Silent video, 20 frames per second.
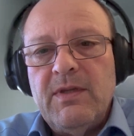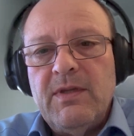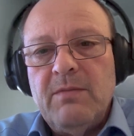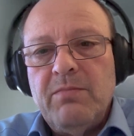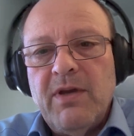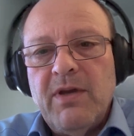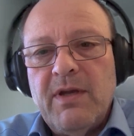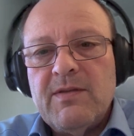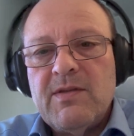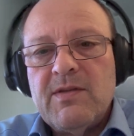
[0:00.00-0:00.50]

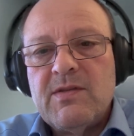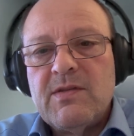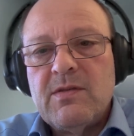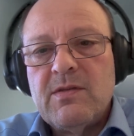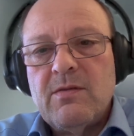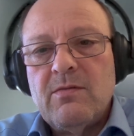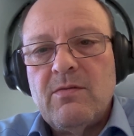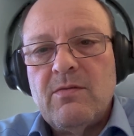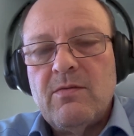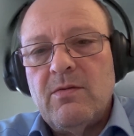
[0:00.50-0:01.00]

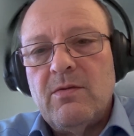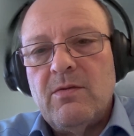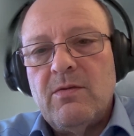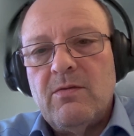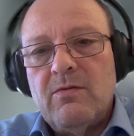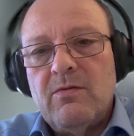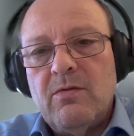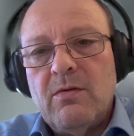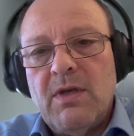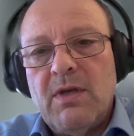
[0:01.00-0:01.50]
depends
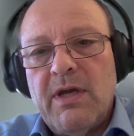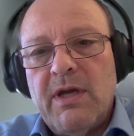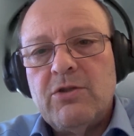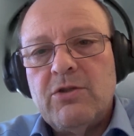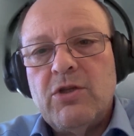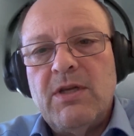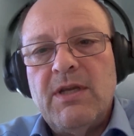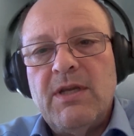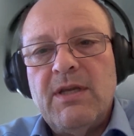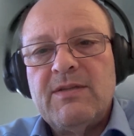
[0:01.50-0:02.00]
to a
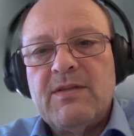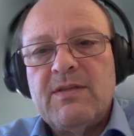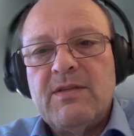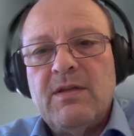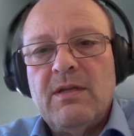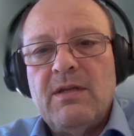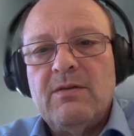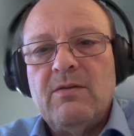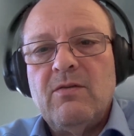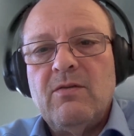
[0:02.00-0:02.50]
large
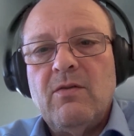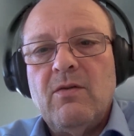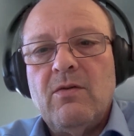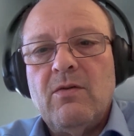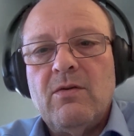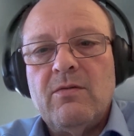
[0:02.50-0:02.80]
extent